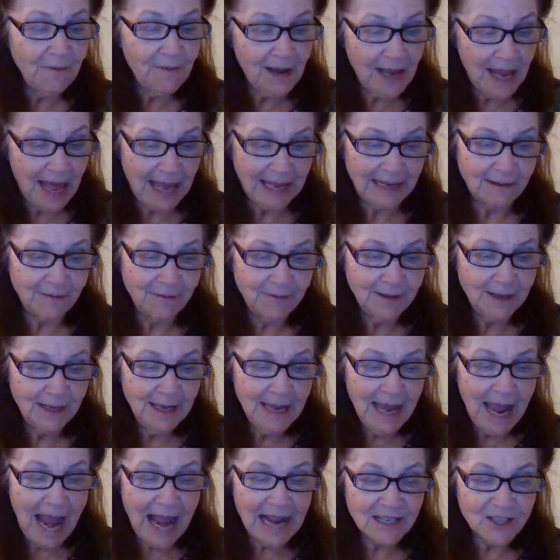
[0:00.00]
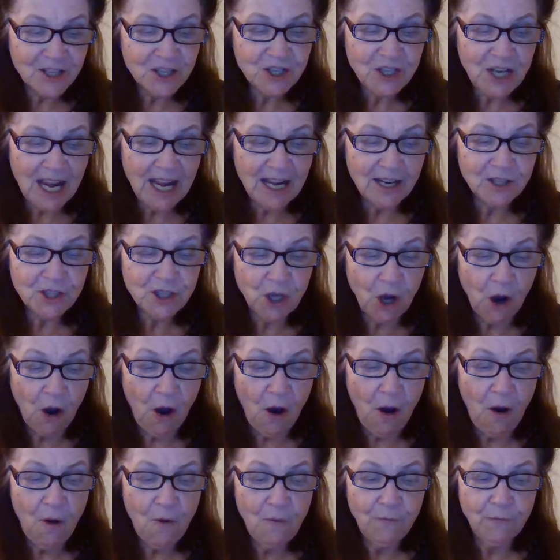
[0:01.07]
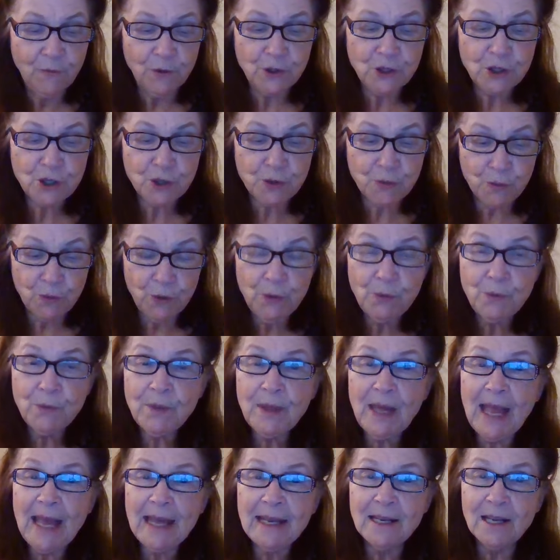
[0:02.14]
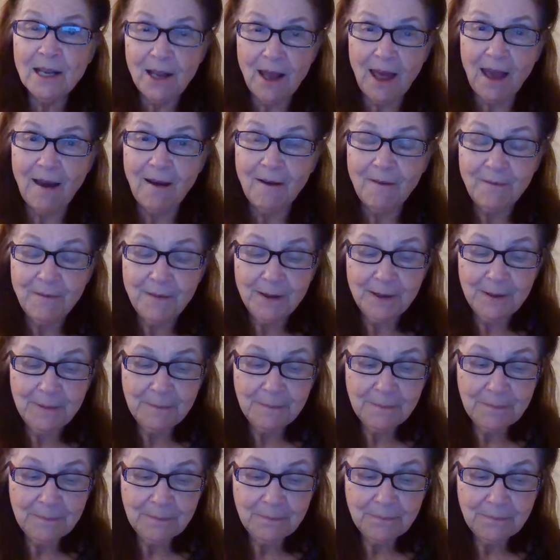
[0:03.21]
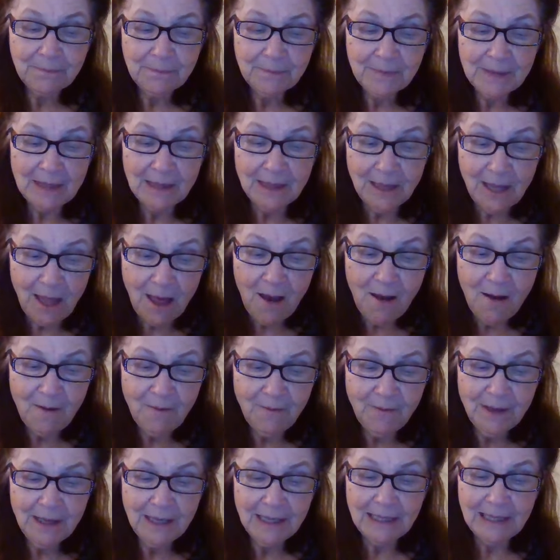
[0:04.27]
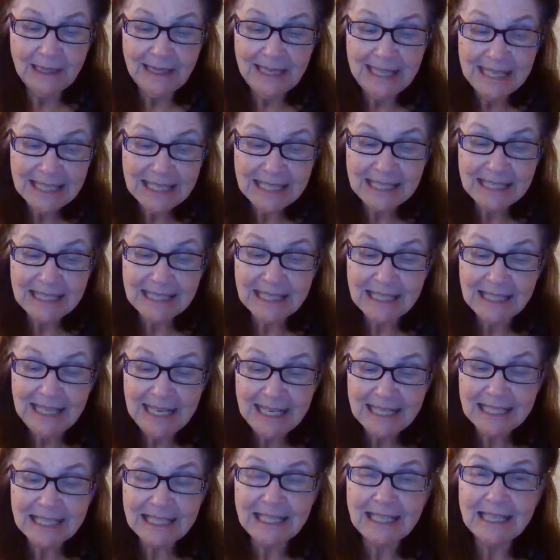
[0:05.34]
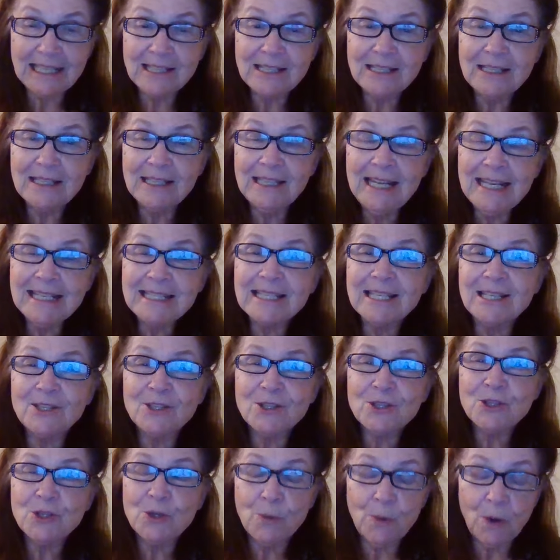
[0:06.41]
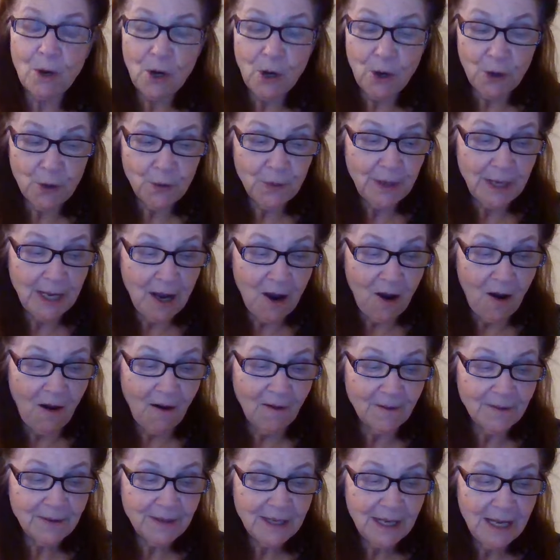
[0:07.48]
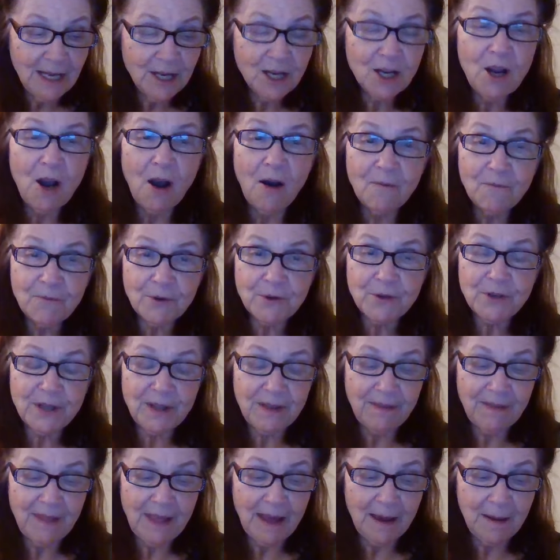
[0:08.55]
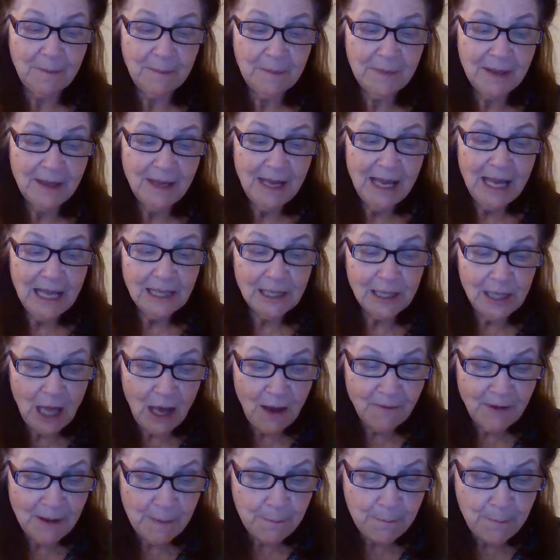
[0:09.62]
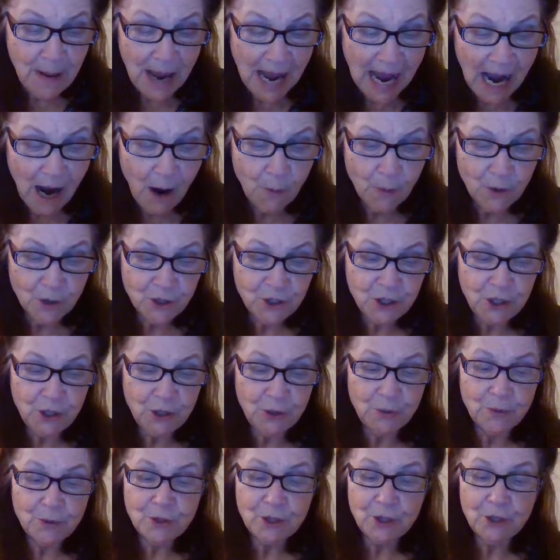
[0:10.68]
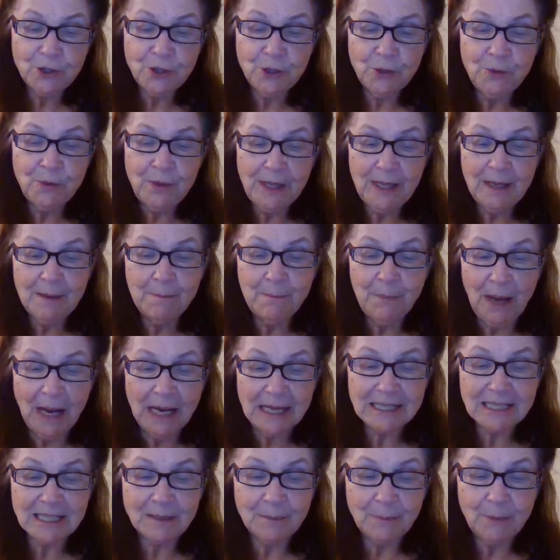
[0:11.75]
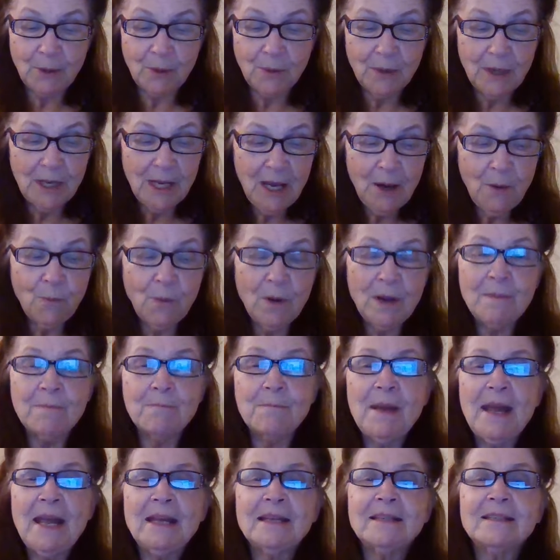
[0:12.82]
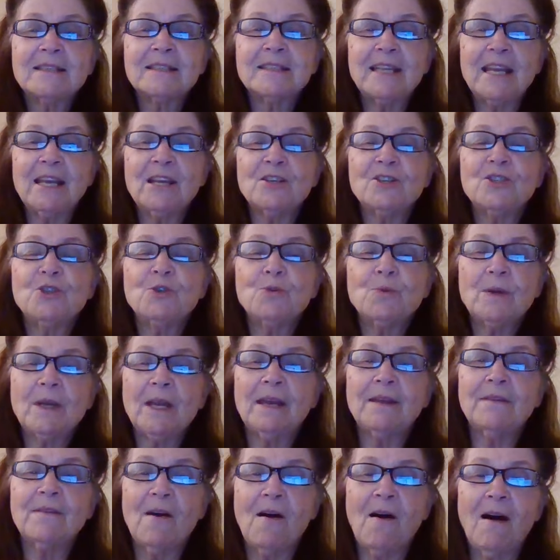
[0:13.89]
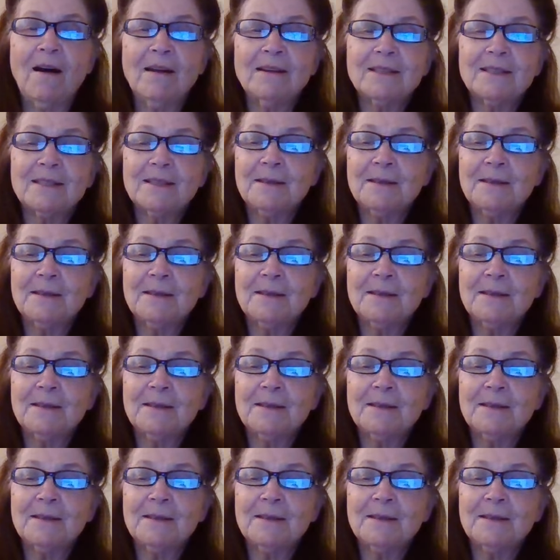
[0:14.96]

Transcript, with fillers: of life and stand tall for truth and love. Love listens, listens, listens to a hurting heart, comforting them. Love empowers you to do the impossible when man says you cannot.